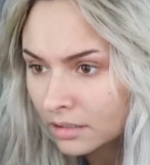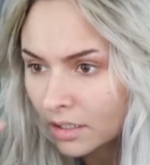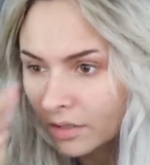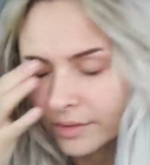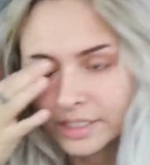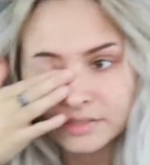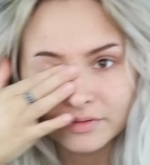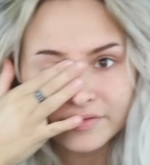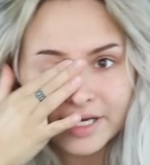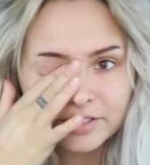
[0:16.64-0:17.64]
Oh, that's the
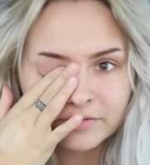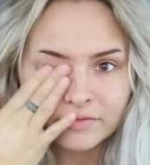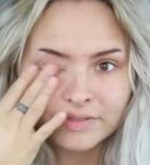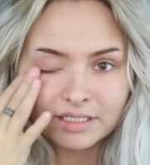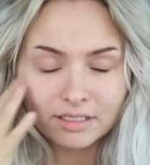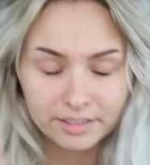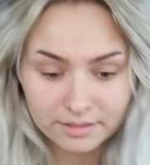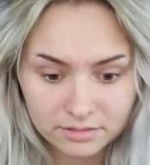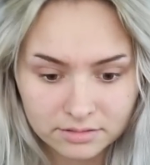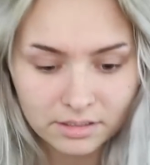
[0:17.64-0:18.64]
reflection of the ring light.
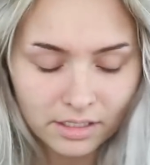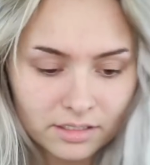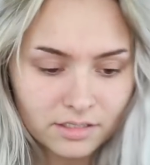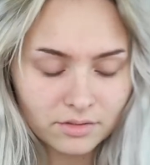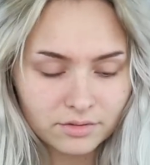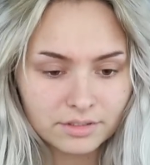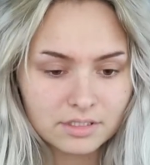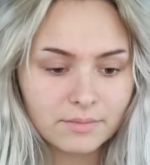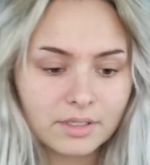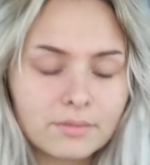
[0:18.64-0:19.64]
That's not
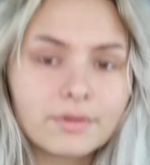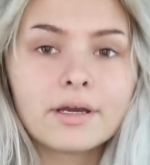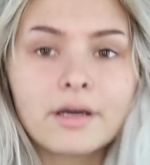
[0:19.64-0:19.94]
something in my